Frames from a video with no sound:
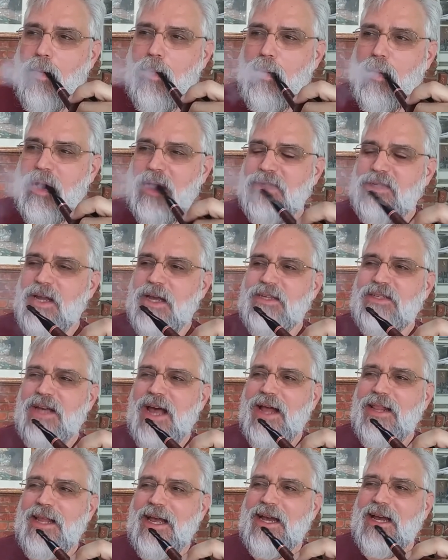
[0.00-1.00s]
it's, it's
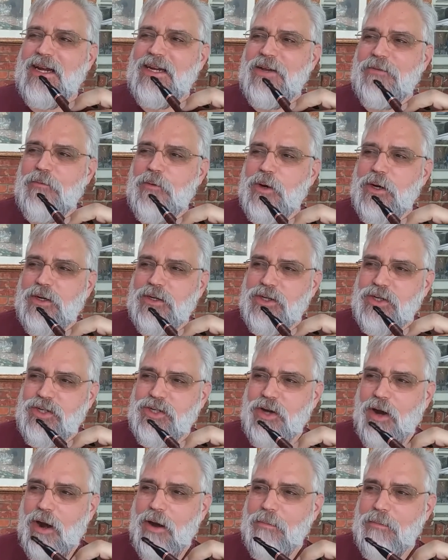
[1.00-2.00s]
got like a different
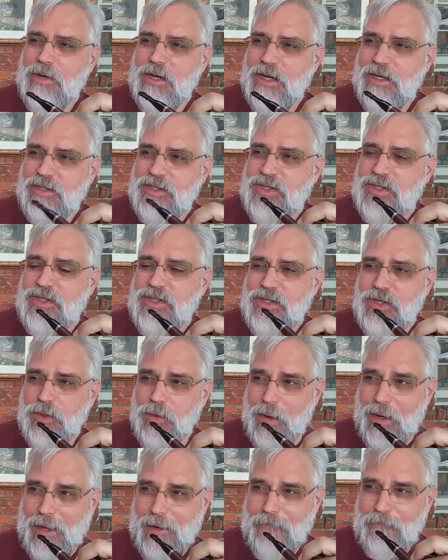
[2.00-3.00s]
sharpness to
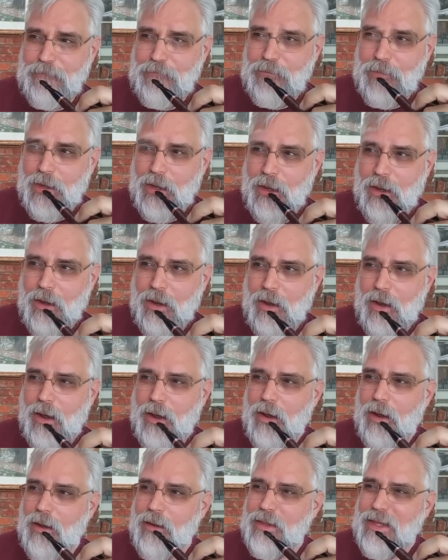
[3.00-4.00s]
it
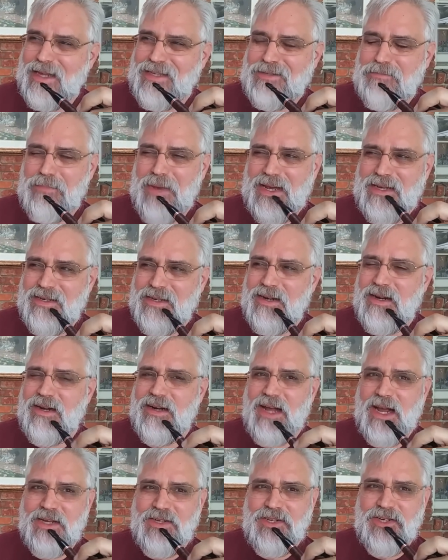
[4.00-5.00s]
uh, that makes it a
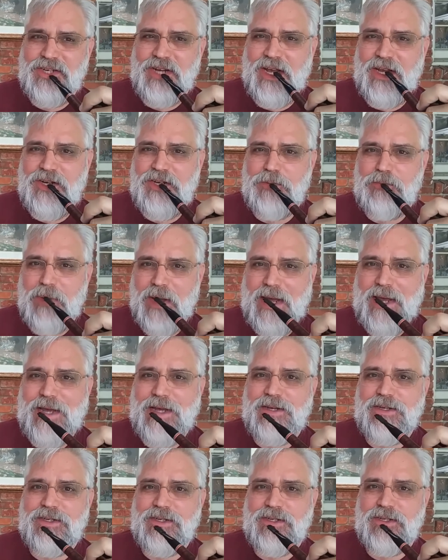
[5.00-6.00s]
nice change of
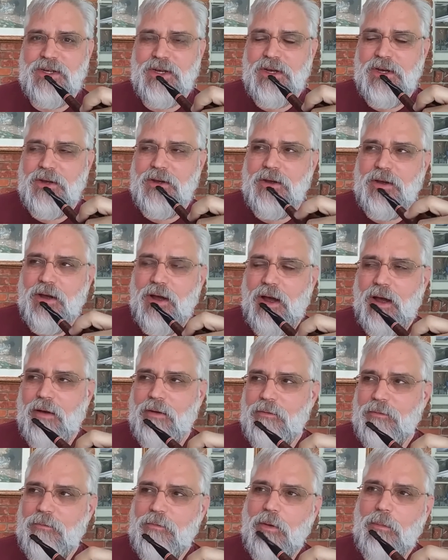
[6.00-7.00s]
pace
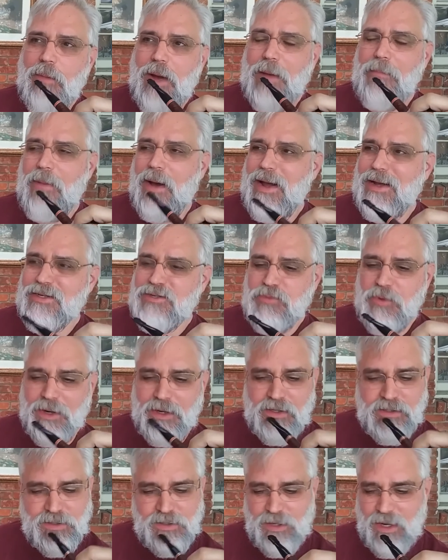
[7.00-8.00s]
uh, from my
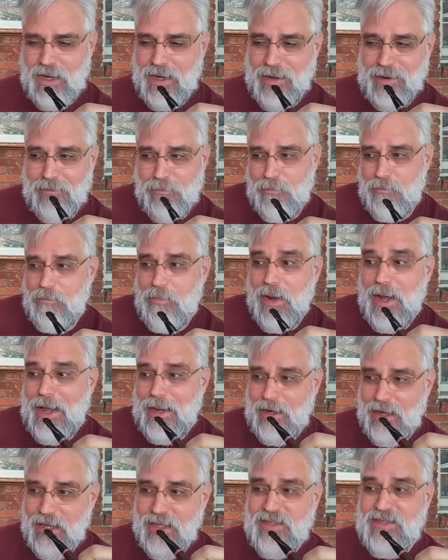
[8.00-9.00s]
Boswell's.
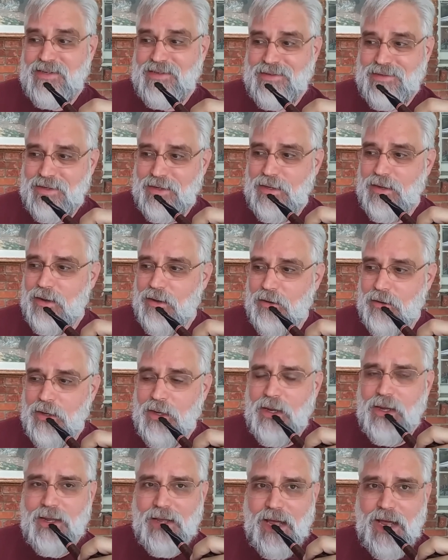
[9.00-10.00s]
But it's still
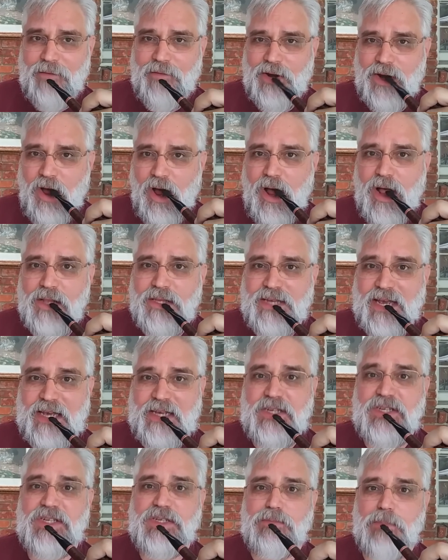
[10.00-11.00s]
kind of an all
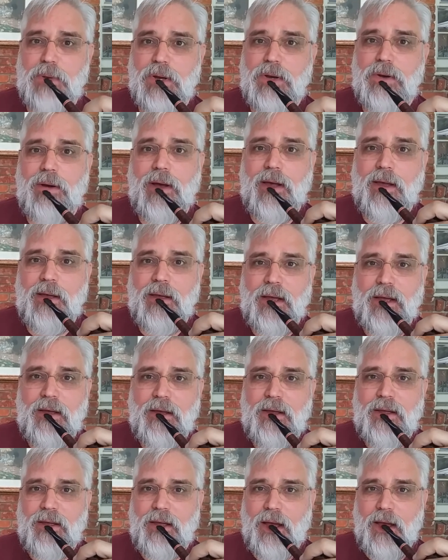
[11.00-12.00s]
day smoke
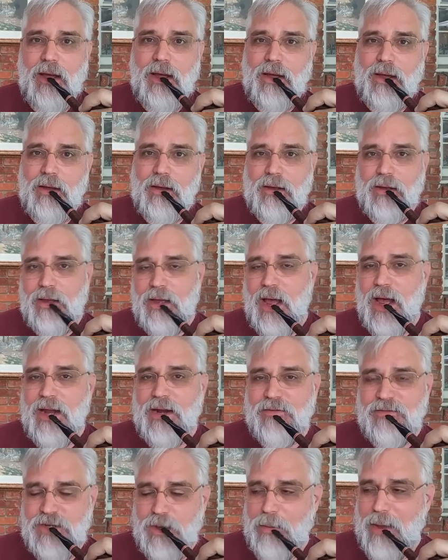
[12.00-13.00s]
uh, kind
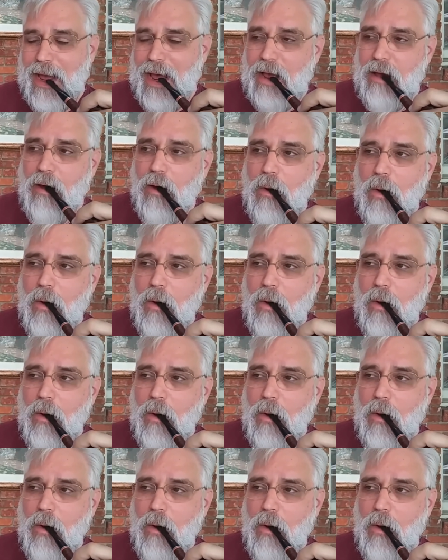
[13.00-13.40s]
of tobacco.